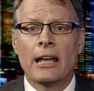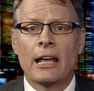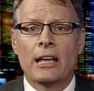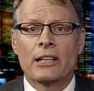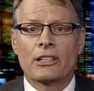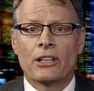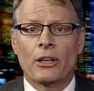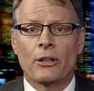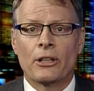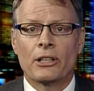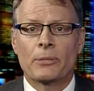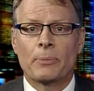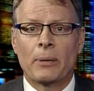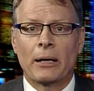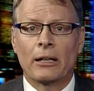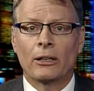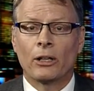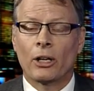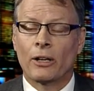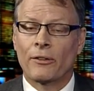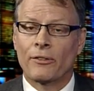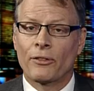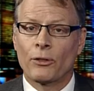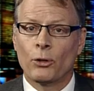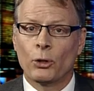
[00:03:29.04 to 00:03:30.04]
So there's been a
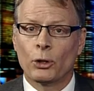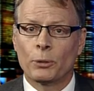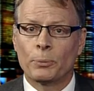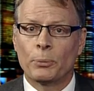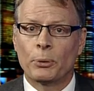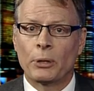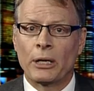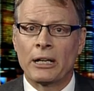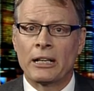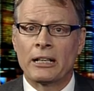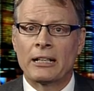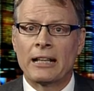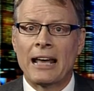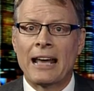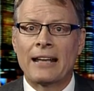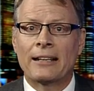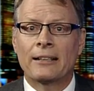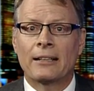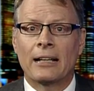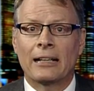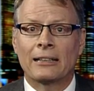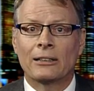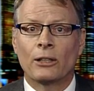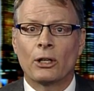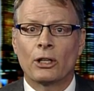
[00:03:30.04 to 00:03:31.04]
lot of thought put into that,
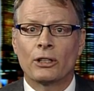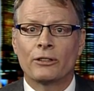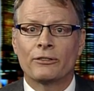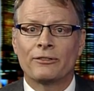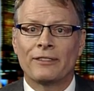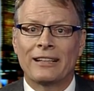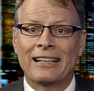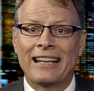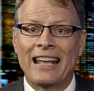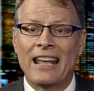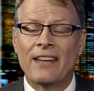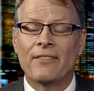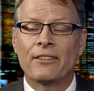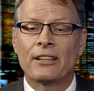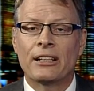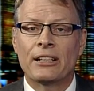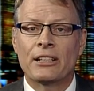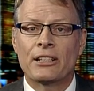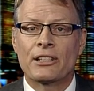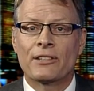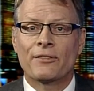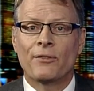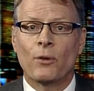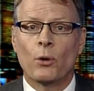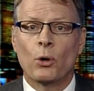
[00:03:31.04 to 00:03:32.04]
a lot of uh,
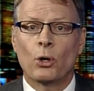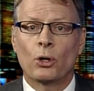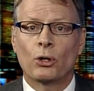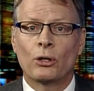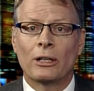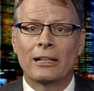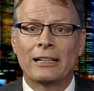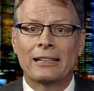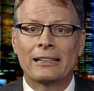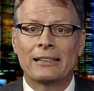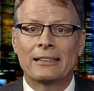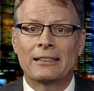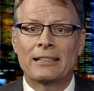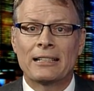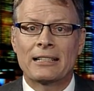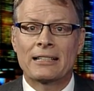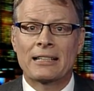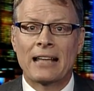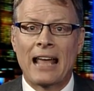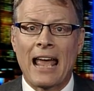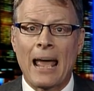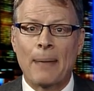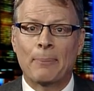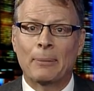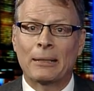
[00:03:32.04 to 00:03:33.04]
evidence for uh, this
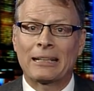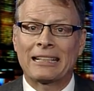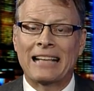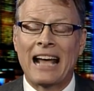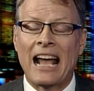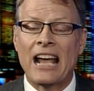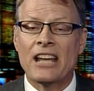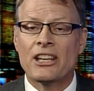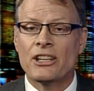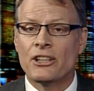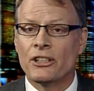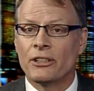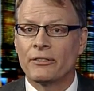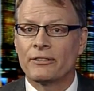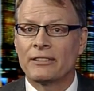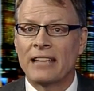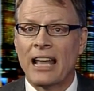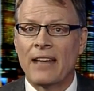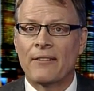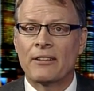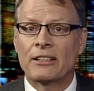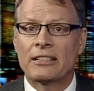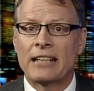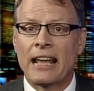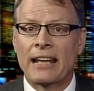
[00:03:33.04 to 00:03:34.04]
application of
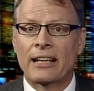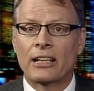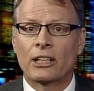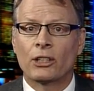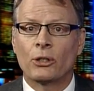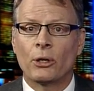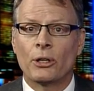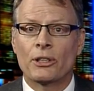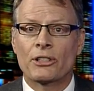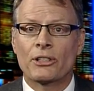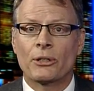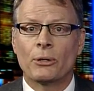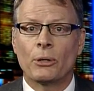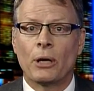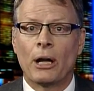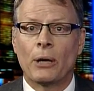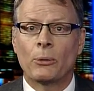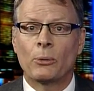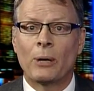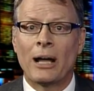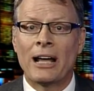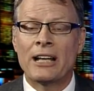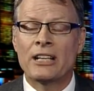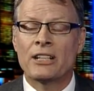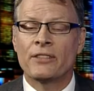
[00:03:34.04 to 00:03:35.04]
CAVATAK across a, a
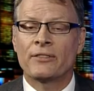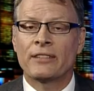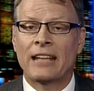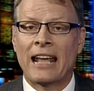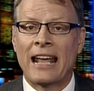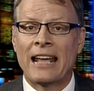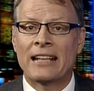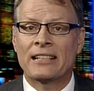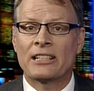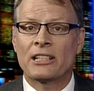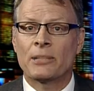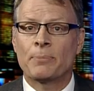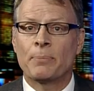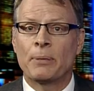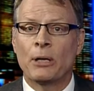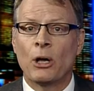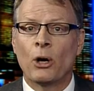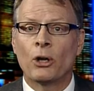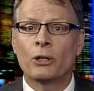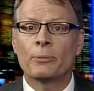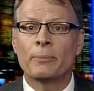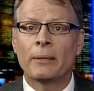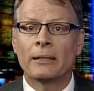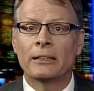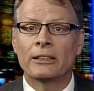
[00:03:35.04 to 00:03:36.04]
range of cancers
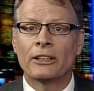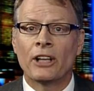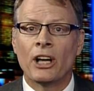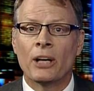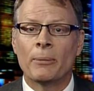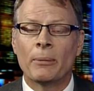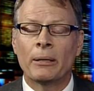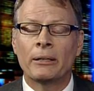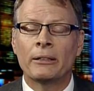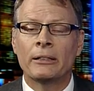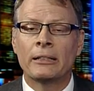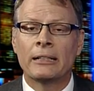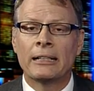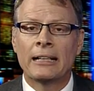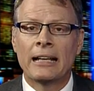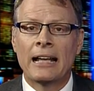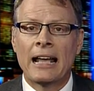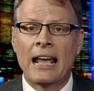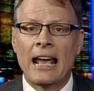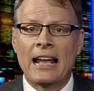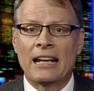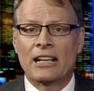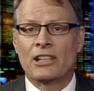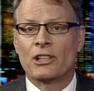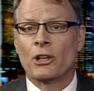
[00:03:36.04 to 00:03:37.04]
beyond melanoma.
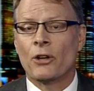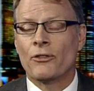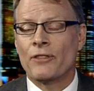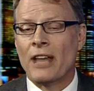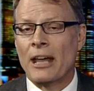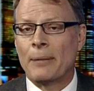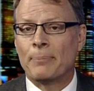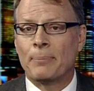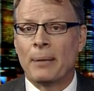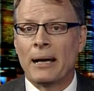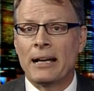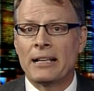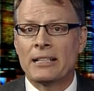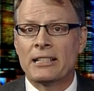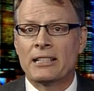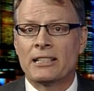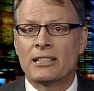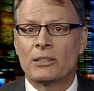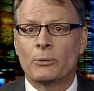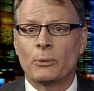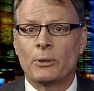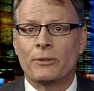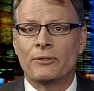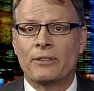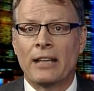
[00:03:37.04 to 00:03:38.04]
And it's on that basis
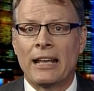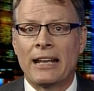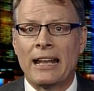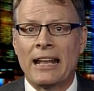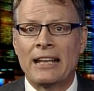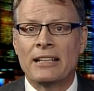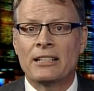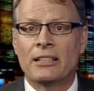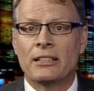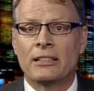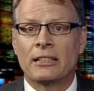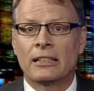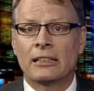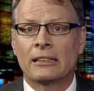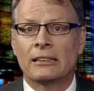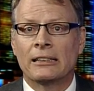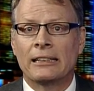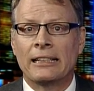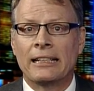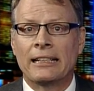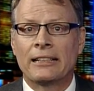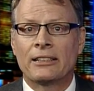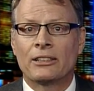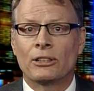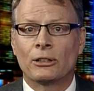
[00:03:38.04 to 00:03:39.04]
that we've then entered the
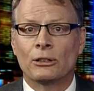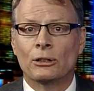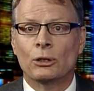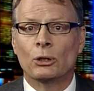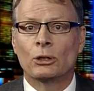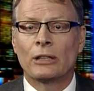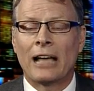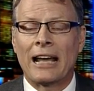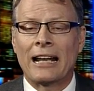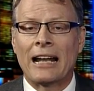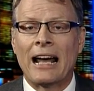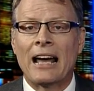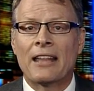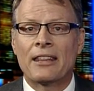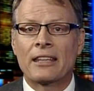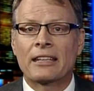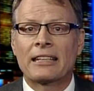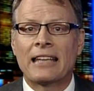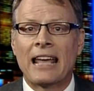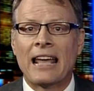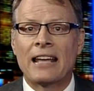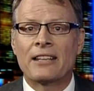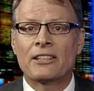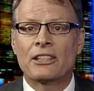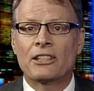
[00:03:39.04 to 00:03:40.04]
clinic to look at other
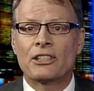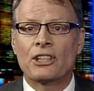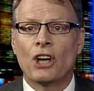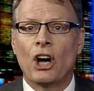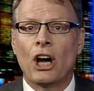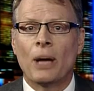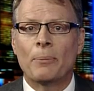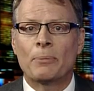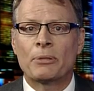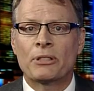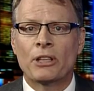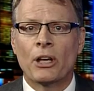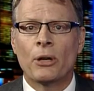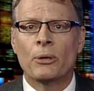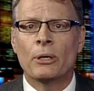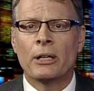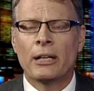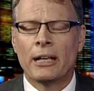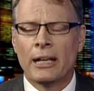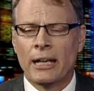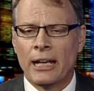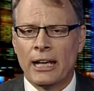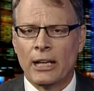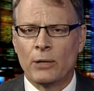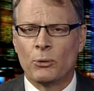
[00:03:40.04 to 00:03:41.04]
cancer types. So
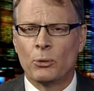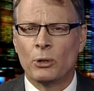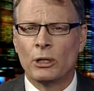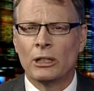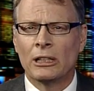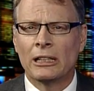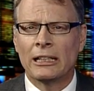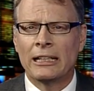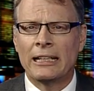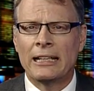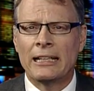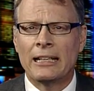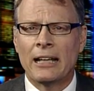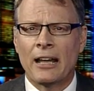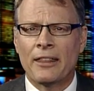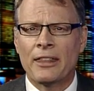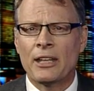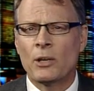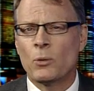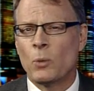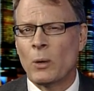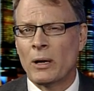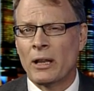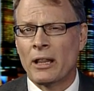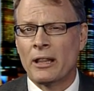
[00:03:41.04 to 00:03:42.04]
it really, I
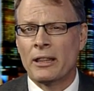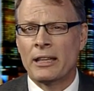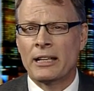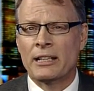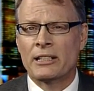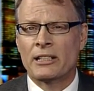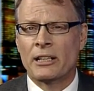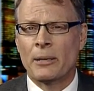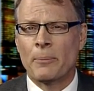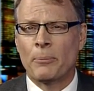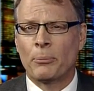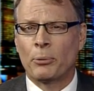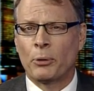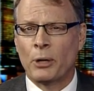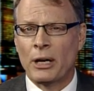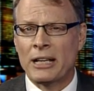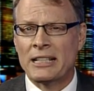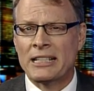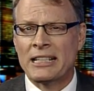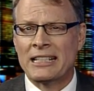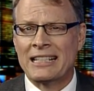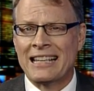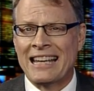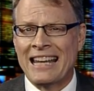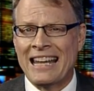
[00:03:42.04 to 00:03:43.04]
think one of the things that
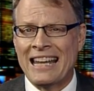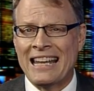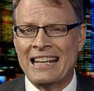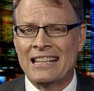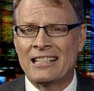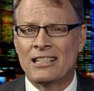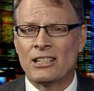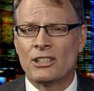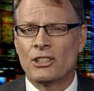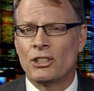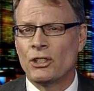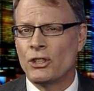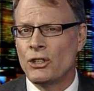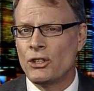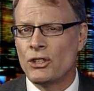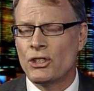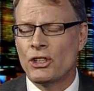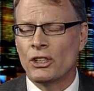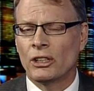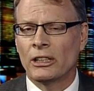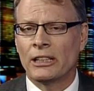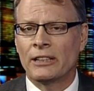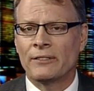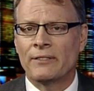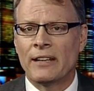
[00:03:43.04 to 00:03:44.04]
impresses
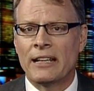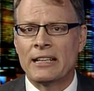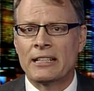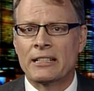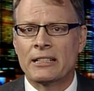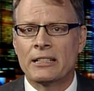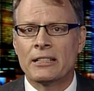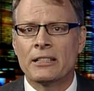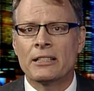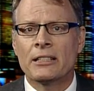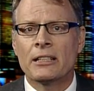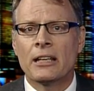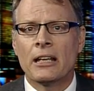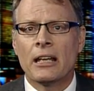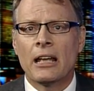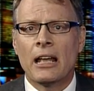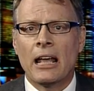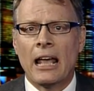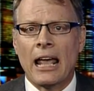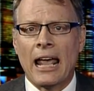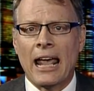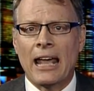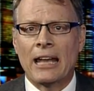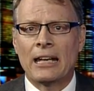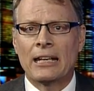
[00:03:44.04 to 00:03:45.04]
institutional investors
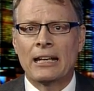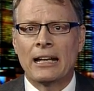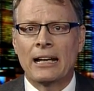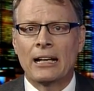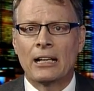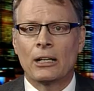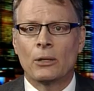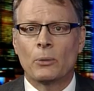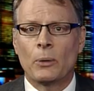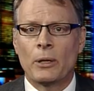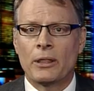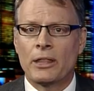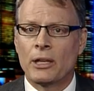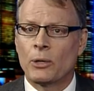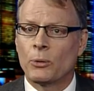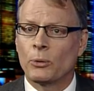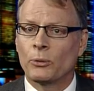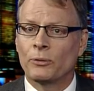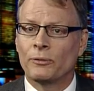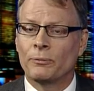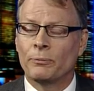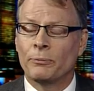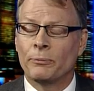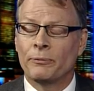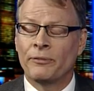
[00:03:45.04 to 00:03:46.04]
and uh, we think
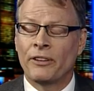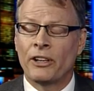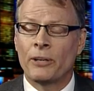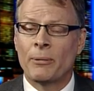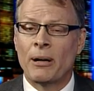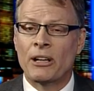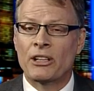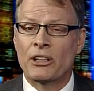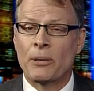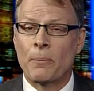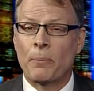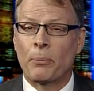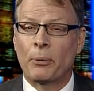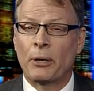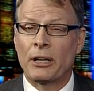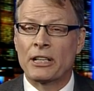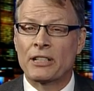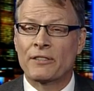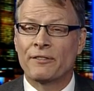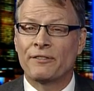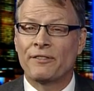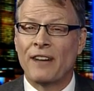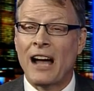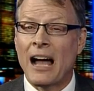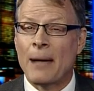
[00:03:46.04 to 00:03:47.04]
will very much impress
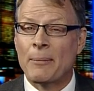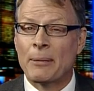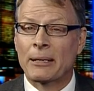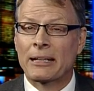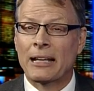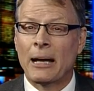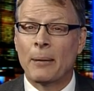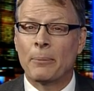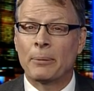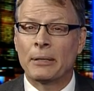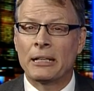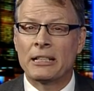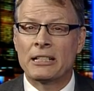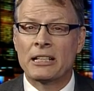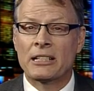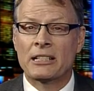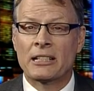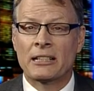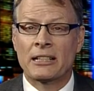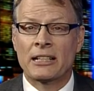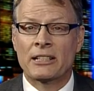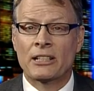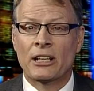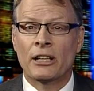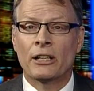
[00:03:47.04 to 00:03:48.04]
pharma companies is
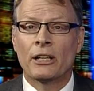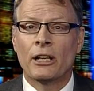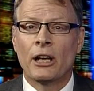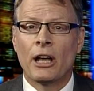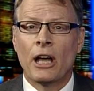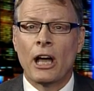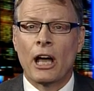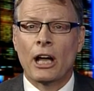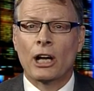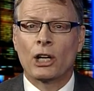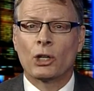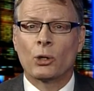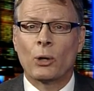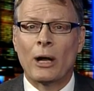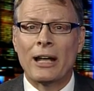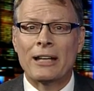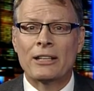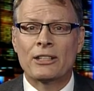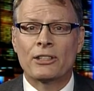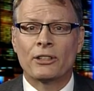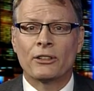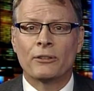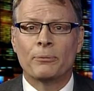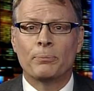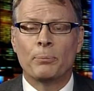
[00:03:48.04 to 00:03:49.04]
that there's a, a great
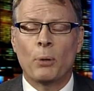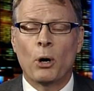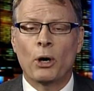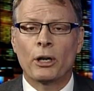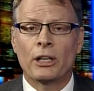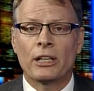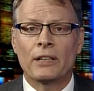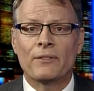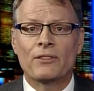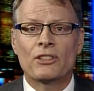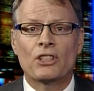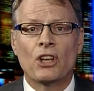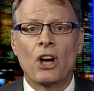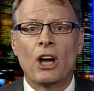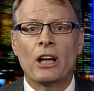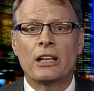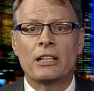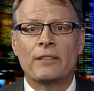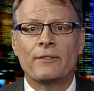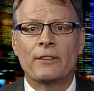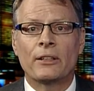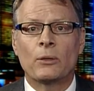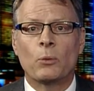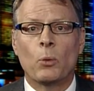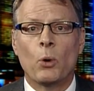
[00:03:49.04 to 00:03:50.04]
sort of body of
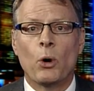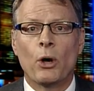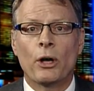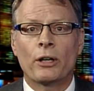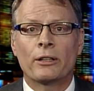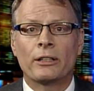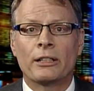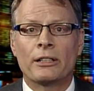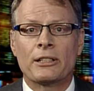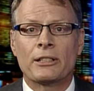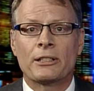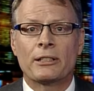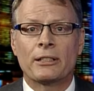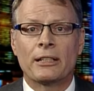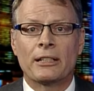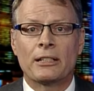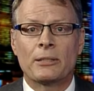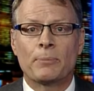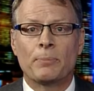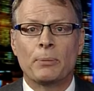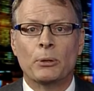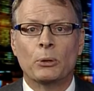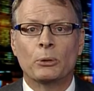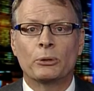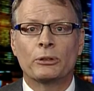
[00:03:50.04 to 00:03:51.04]
scientific work that's, that's
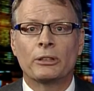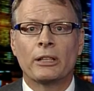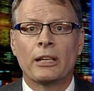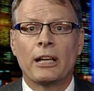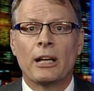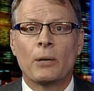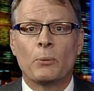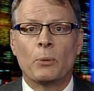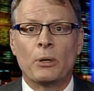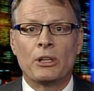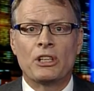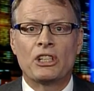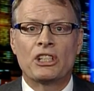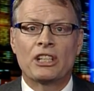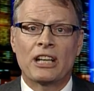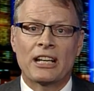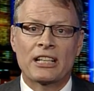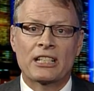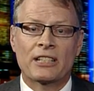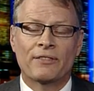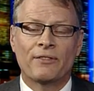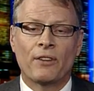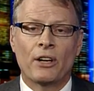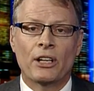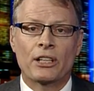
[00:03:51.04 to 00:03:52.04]
built which
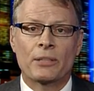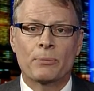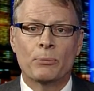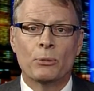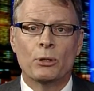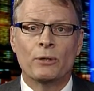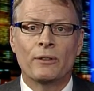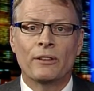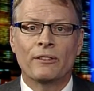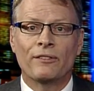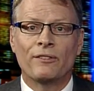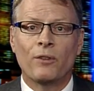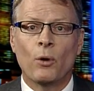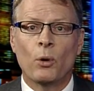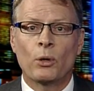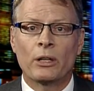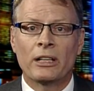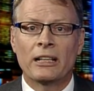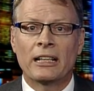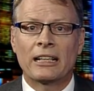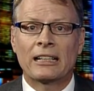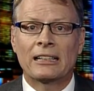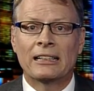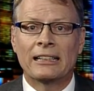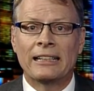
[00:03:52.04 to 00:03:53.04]
justifies moving forward in
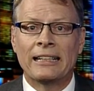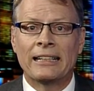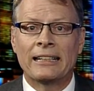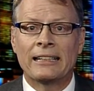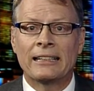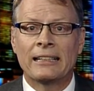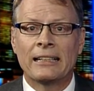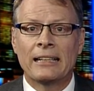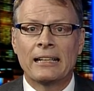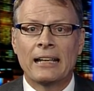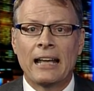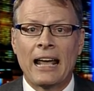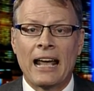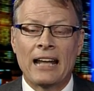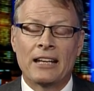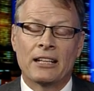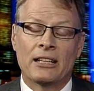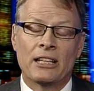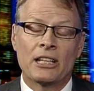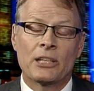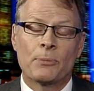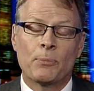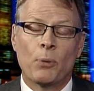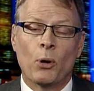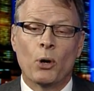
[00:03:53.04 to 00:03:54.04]
the clinic. And to
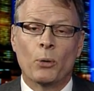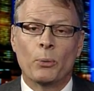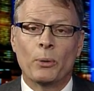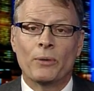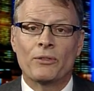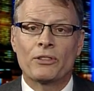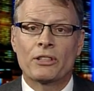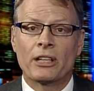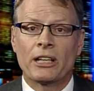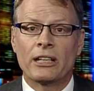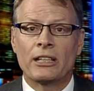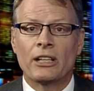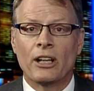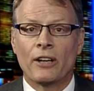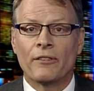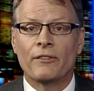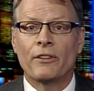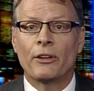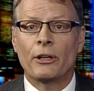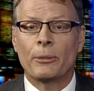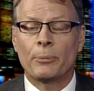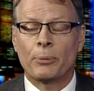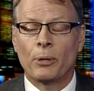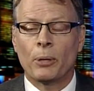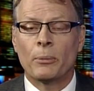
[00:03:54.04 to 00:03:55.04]
this point, we've seen you know,
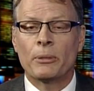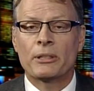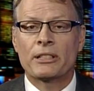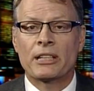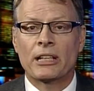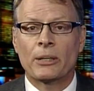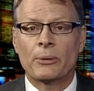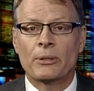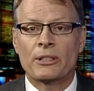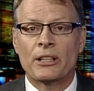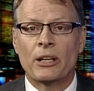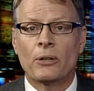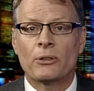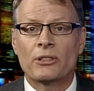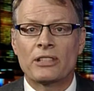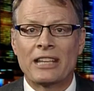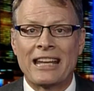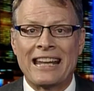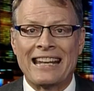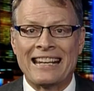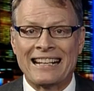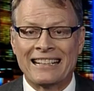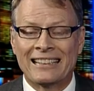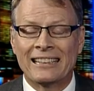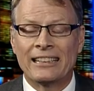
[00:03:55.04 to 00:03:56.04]
very promising results
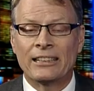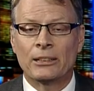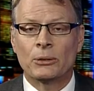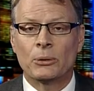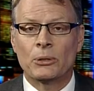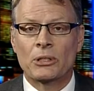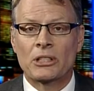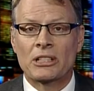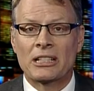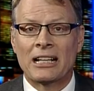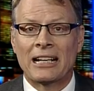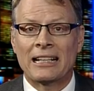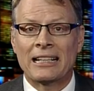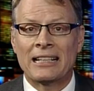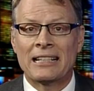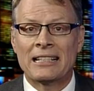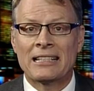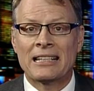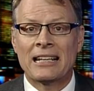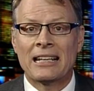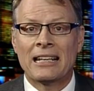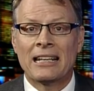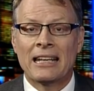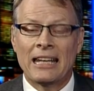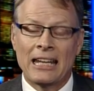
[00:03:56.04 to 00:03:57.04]
in clinical studies
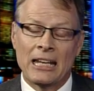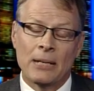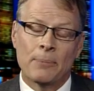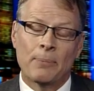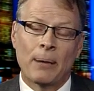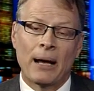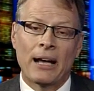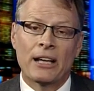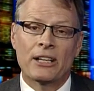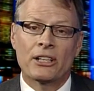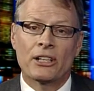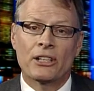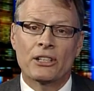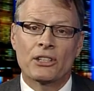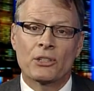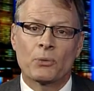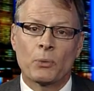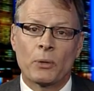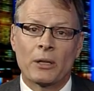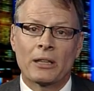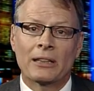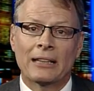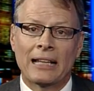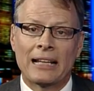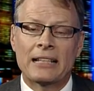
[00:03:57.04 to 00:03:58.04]
in patients
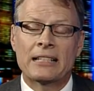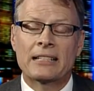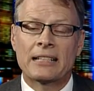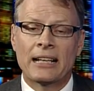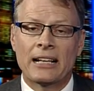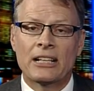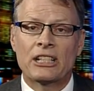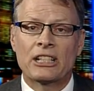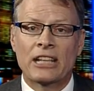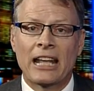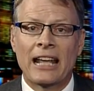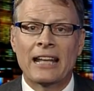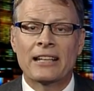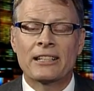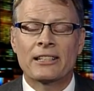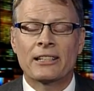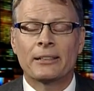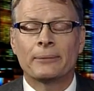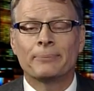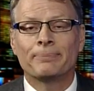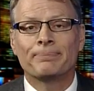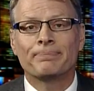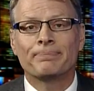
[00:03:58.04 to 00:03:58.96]
with late stage cancer.